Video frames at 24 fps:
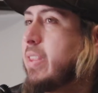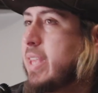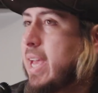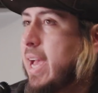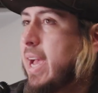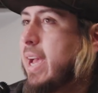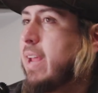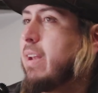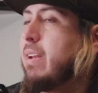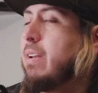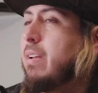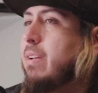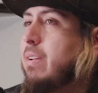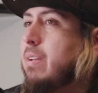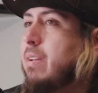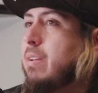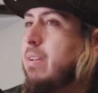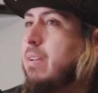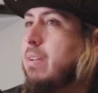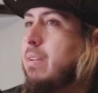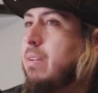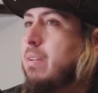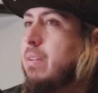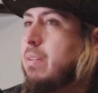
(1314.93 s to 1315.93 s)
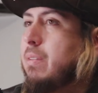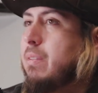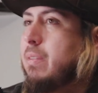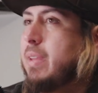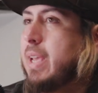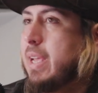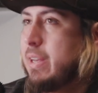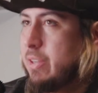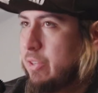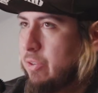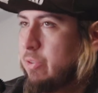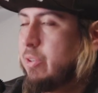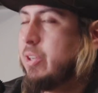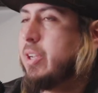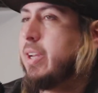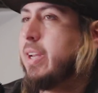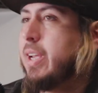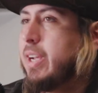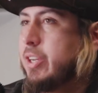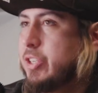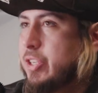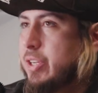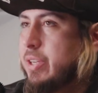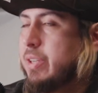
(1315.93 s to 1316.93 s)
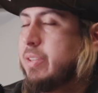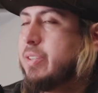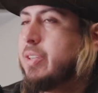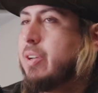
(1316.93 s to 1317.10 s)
that connection.